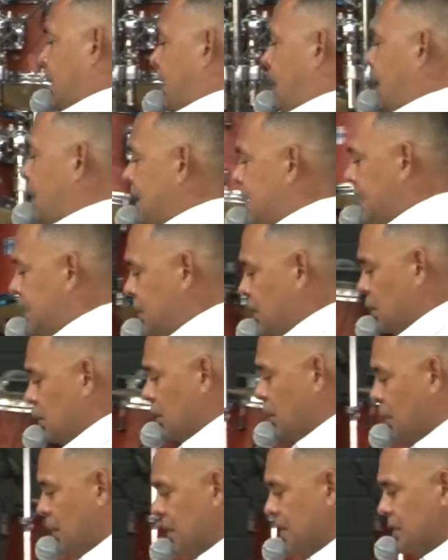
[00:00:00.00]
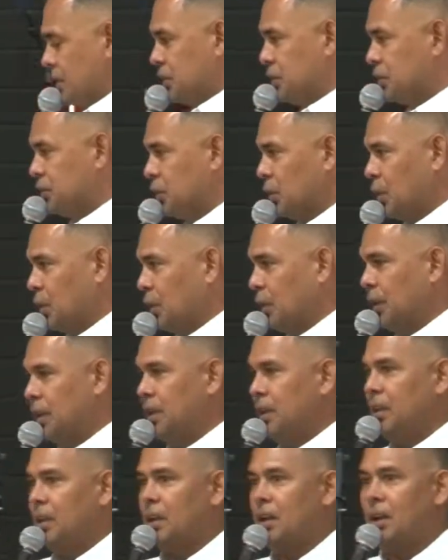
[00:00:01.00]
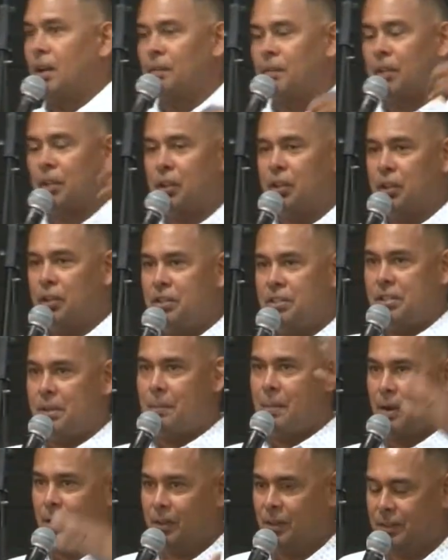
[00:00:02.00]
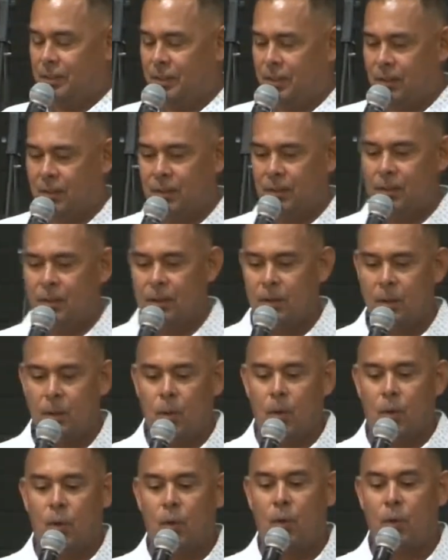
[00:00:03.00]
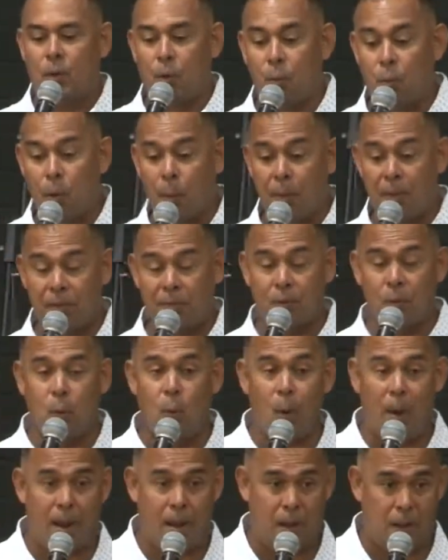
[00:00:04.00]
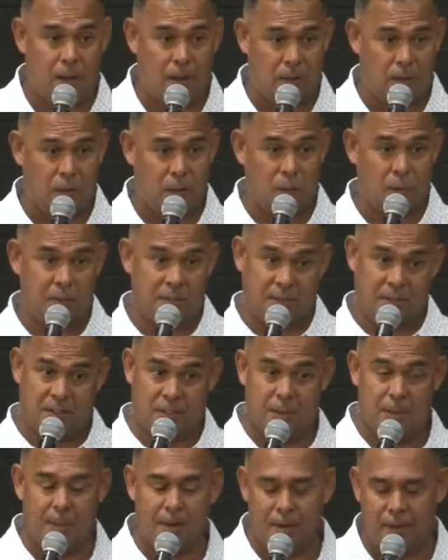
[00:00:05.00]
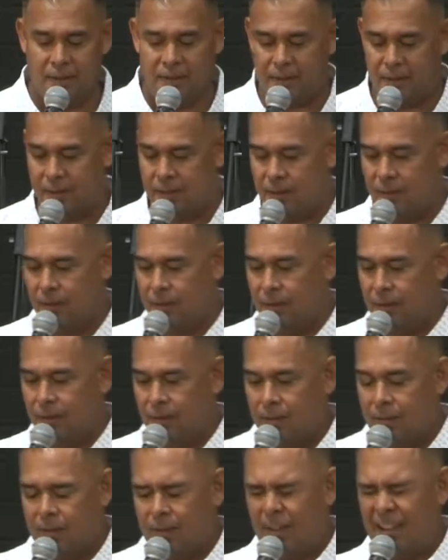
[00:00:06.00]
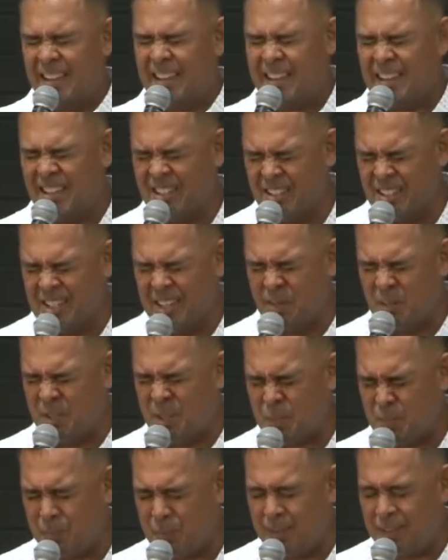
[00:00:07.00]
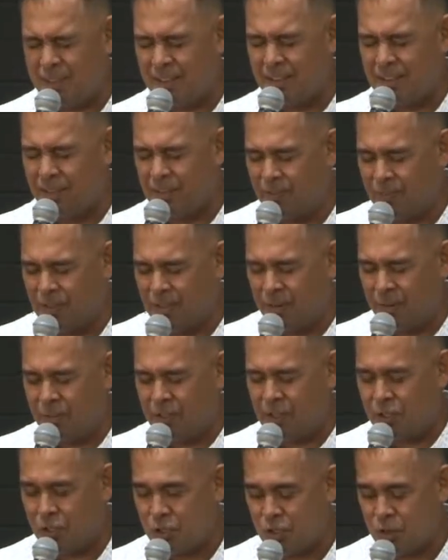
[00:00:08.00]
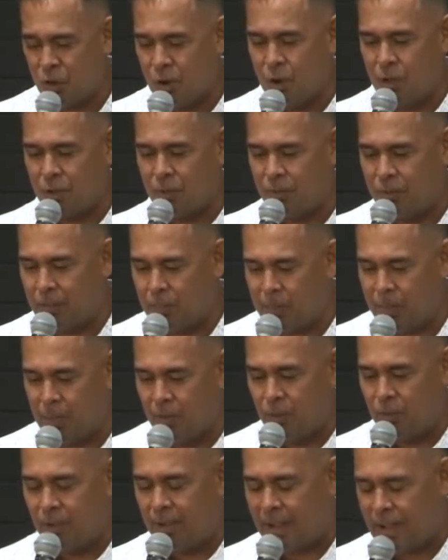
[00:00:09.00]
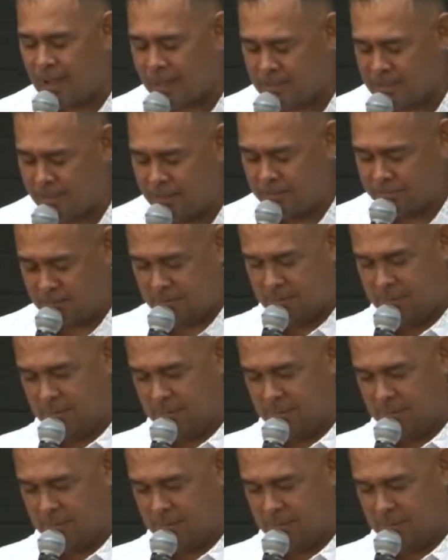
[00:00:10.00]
I hear or read the story of the Good Samaritan or the woman at the well, who is a Samaritan, I hear them speak in a very strong Filipino accent.